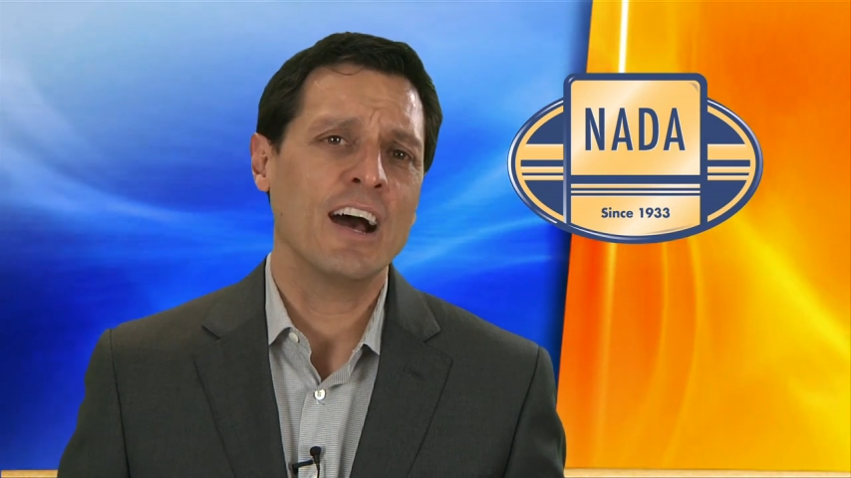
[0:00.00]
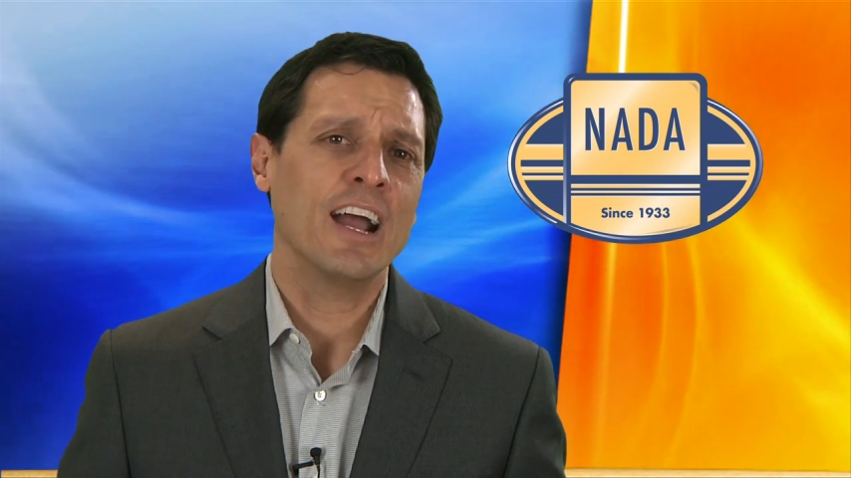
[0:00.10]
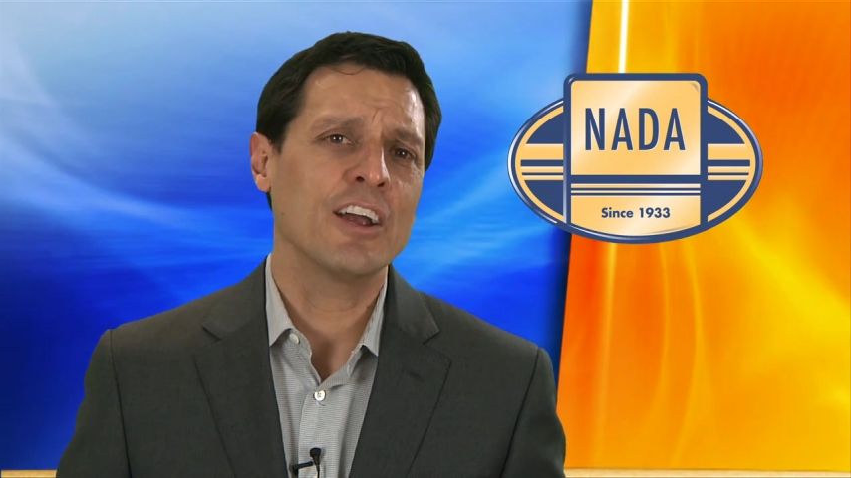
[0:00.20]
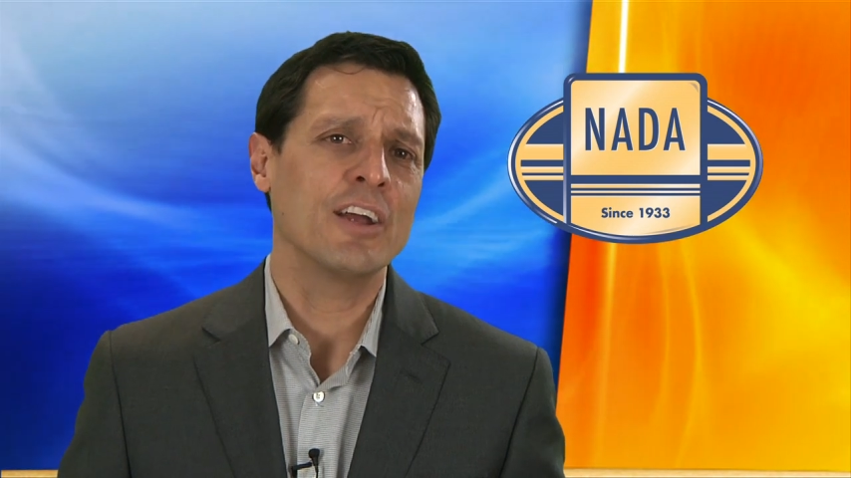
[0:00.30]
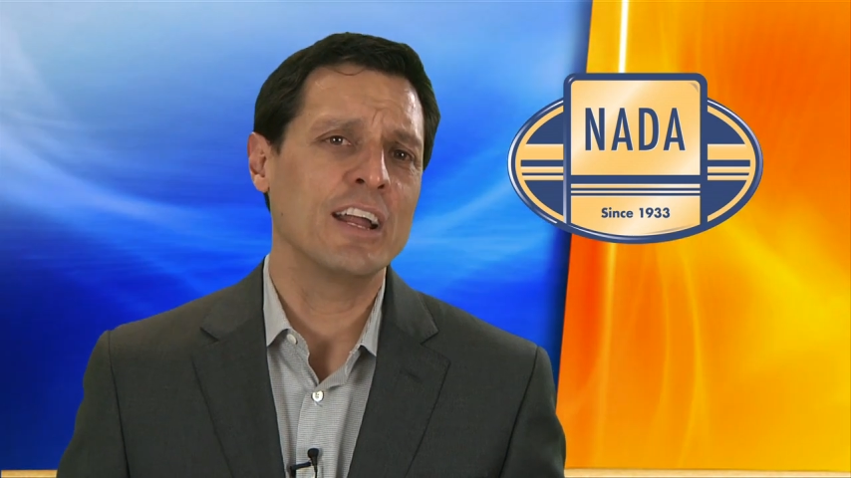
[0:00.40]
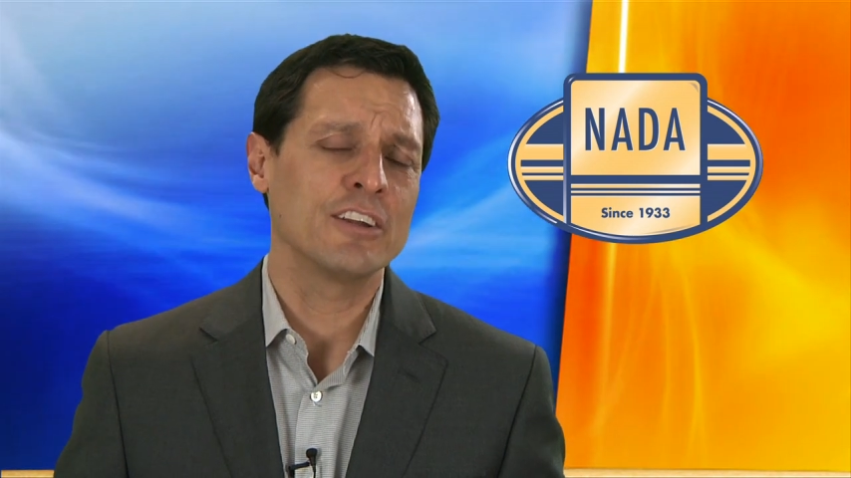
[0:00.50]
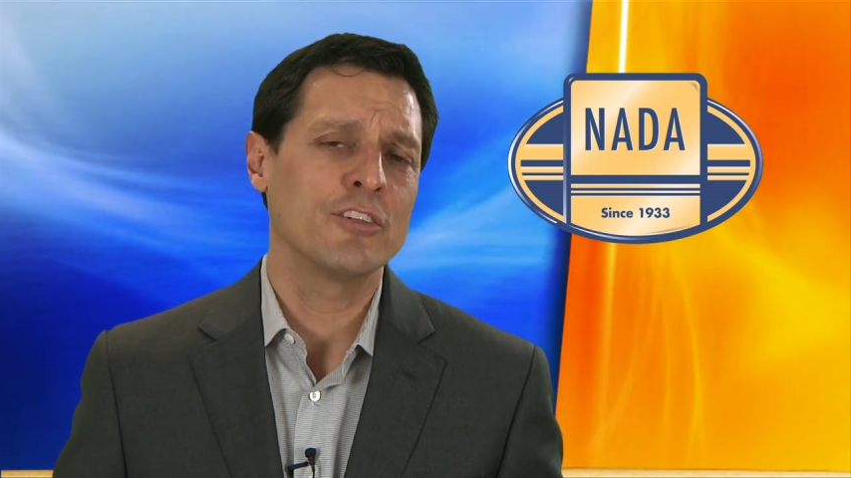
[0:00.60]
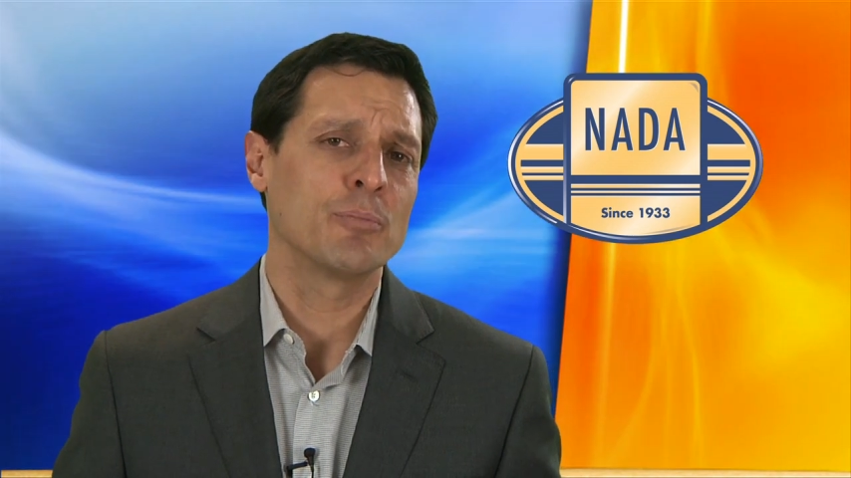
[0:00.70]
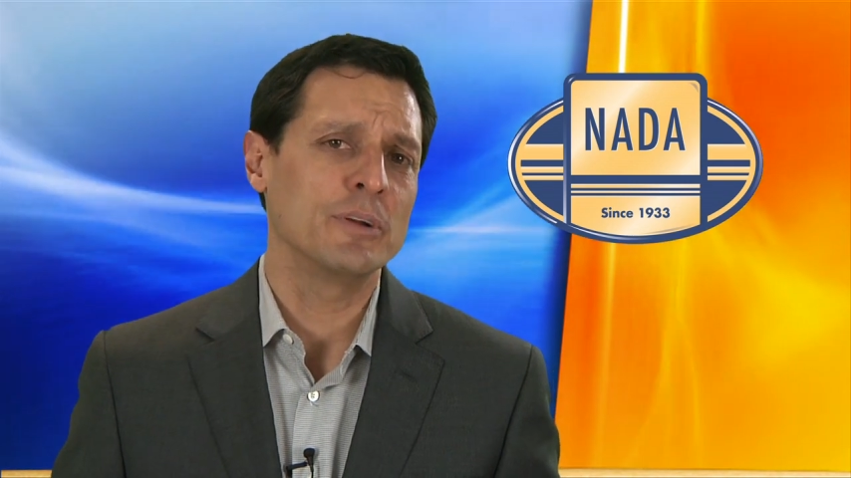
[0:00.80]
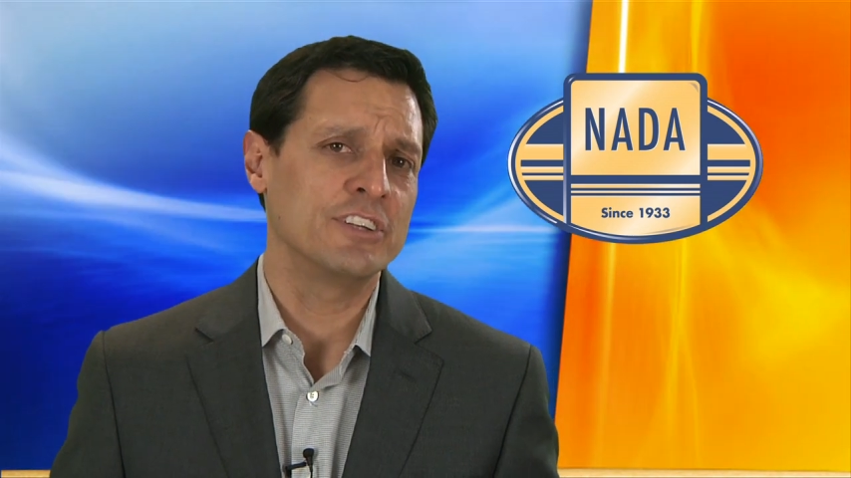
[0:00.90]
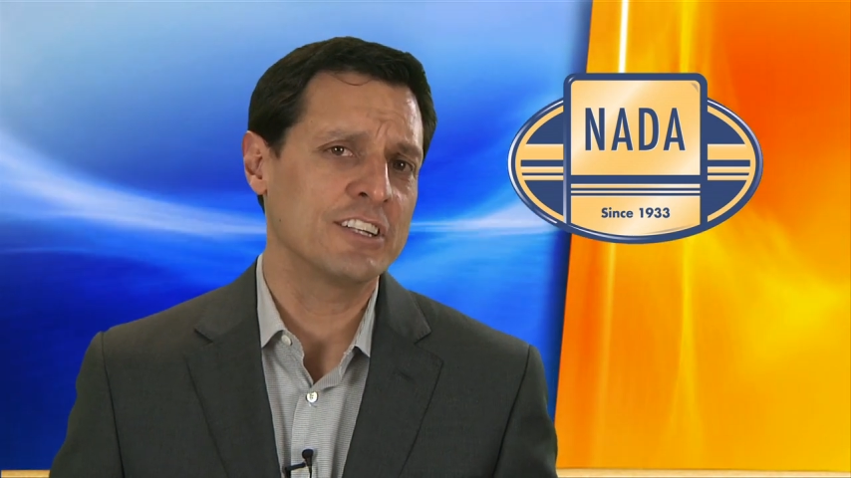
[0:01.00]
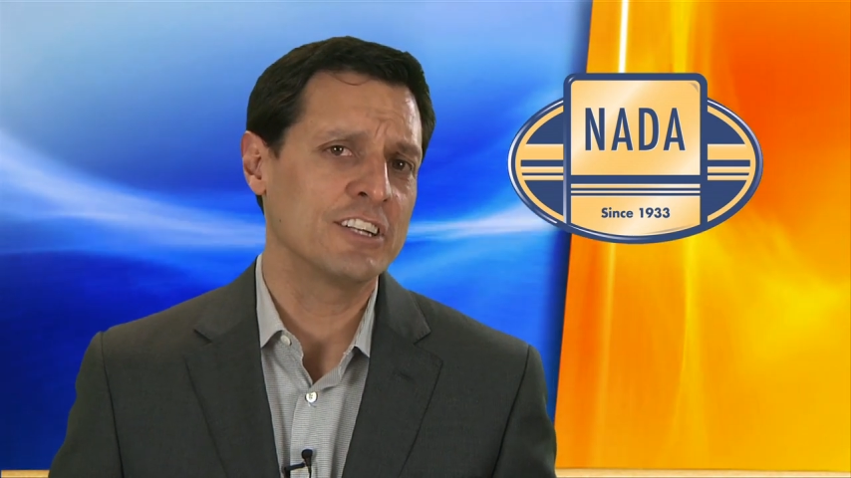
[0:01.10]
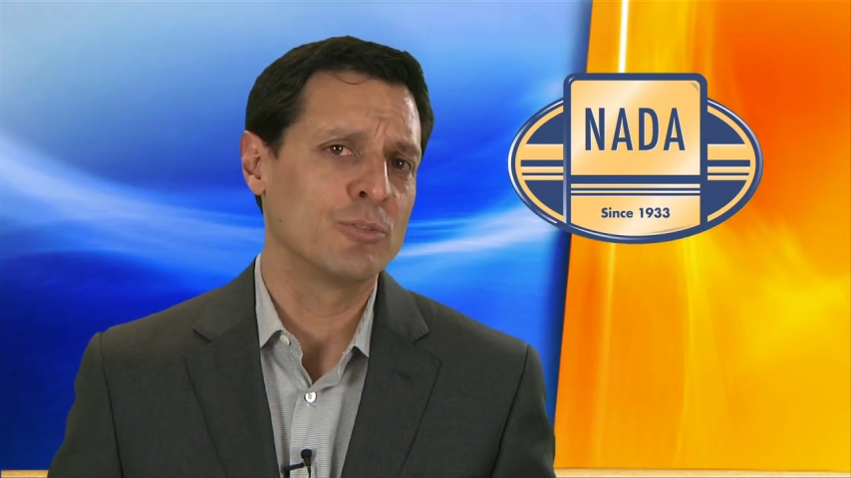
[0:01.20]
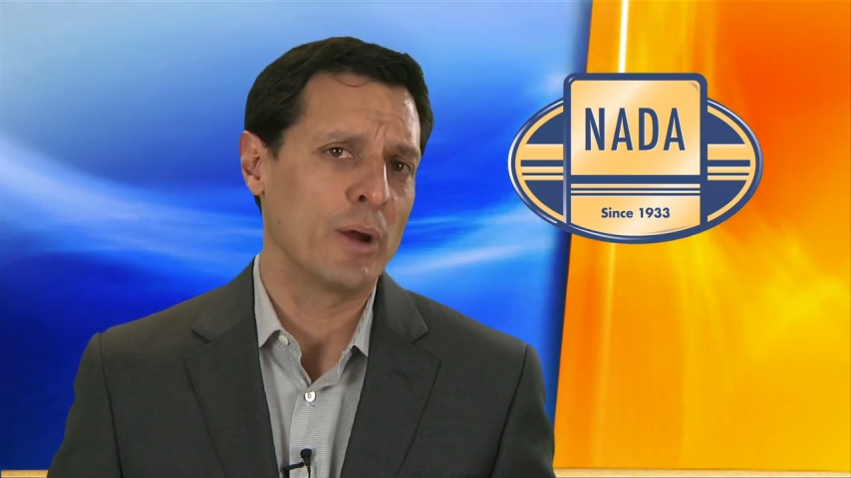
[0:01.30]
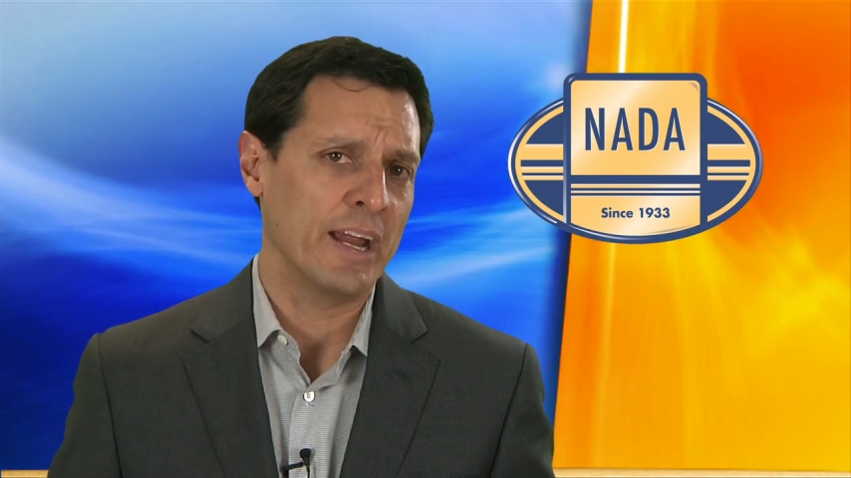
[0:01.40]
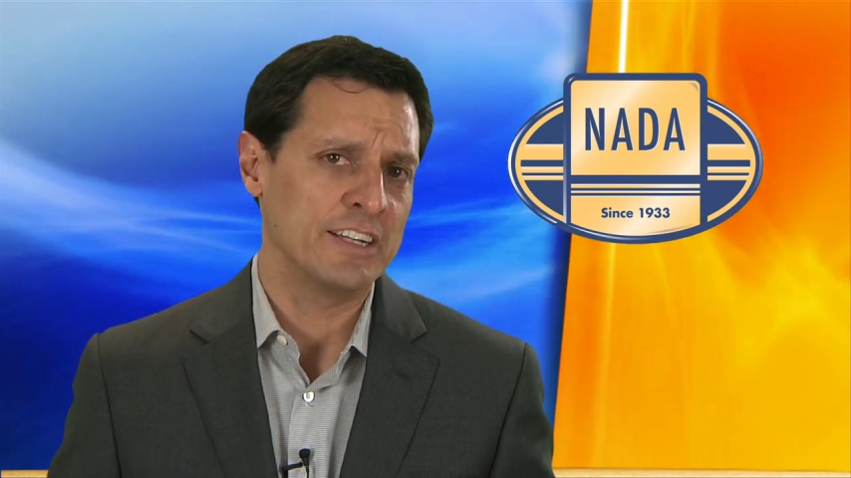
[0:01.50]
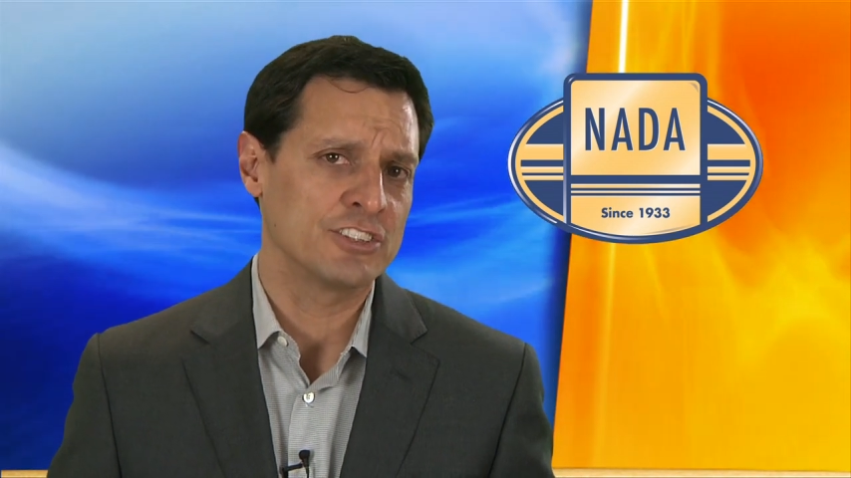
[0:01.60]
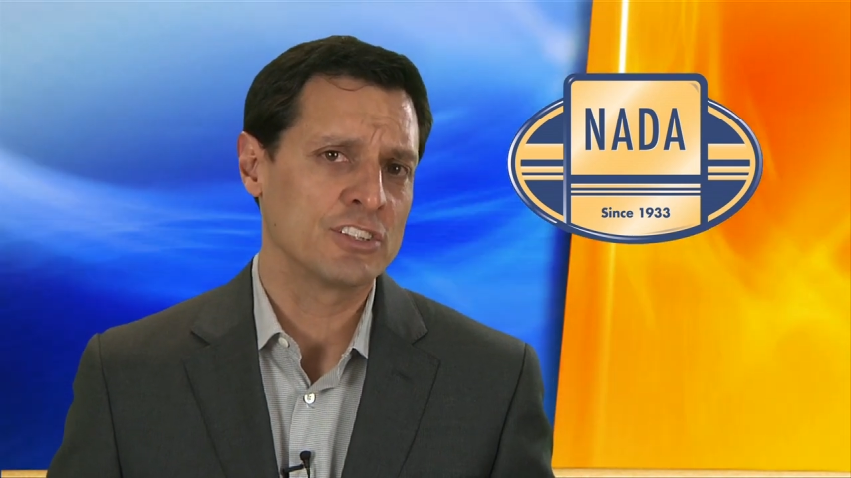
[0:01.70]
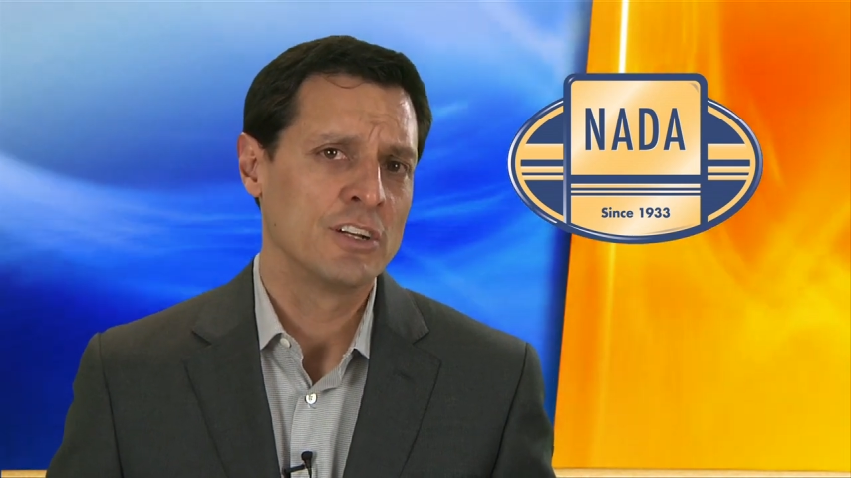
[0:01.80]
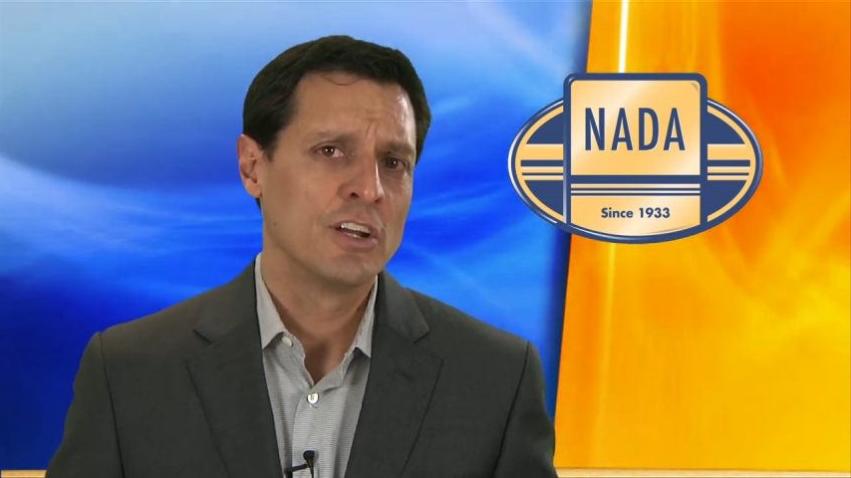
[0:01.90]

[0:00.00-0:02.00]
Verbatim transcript: higher end of the predicted range,